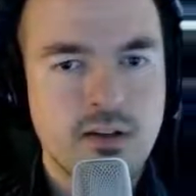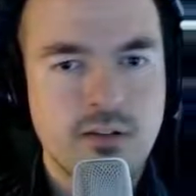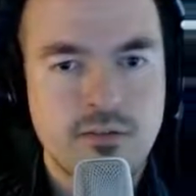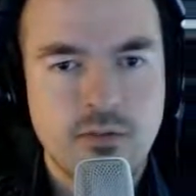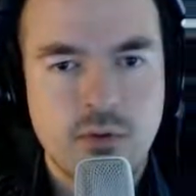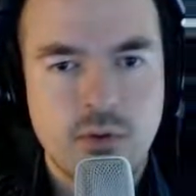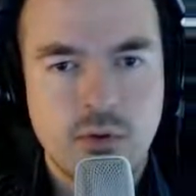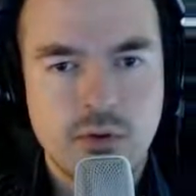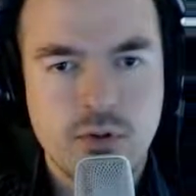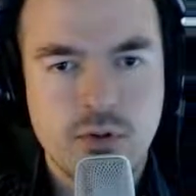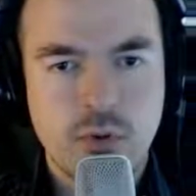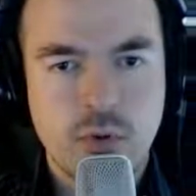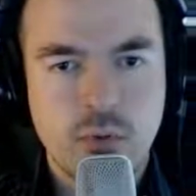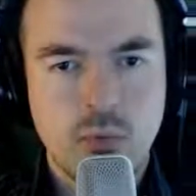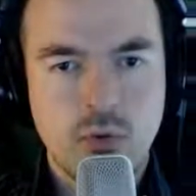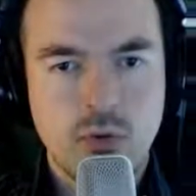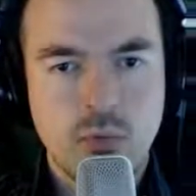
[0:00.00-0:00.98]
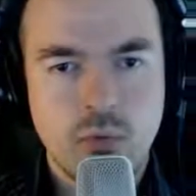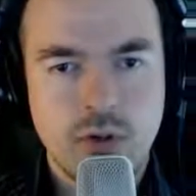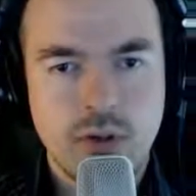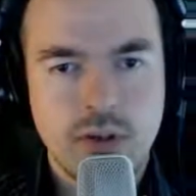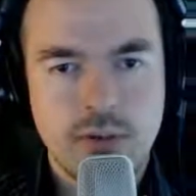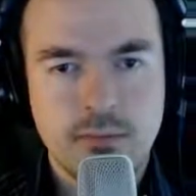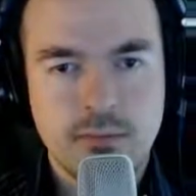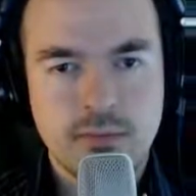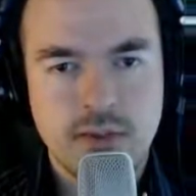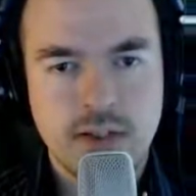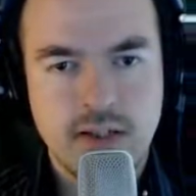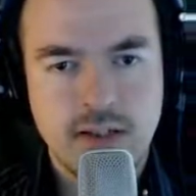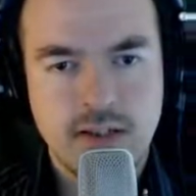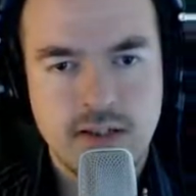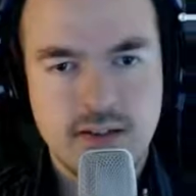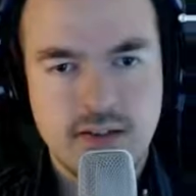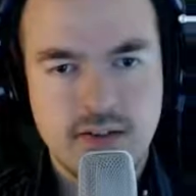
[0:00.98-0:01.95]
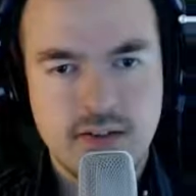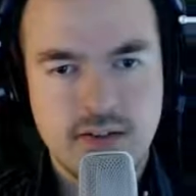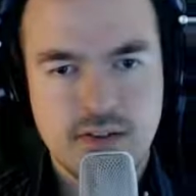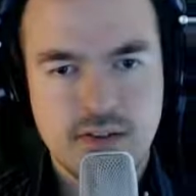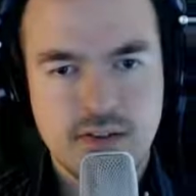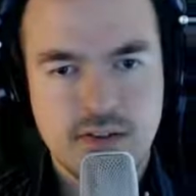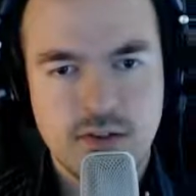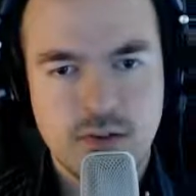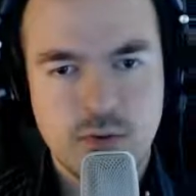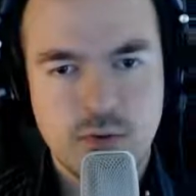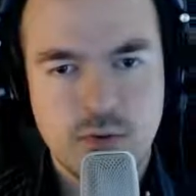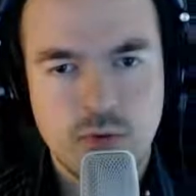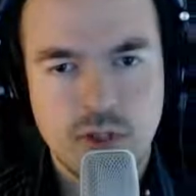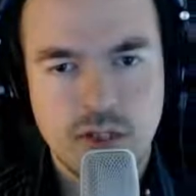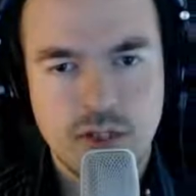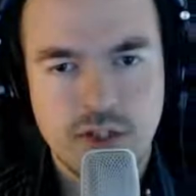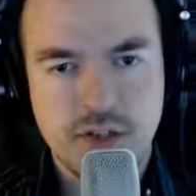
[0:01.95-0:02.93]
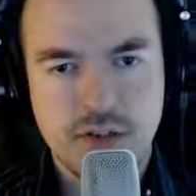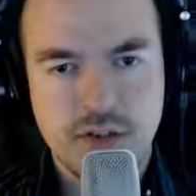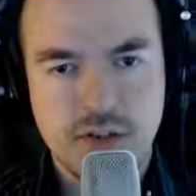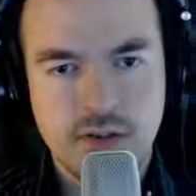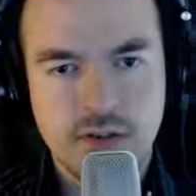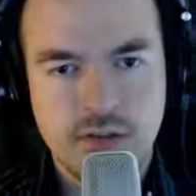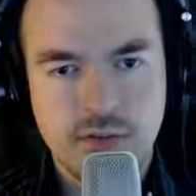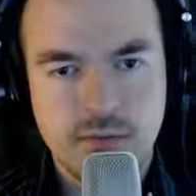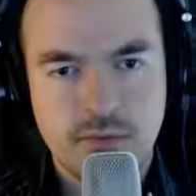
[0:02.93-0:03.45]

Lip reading: Of course, we wouldn't want them at this direction.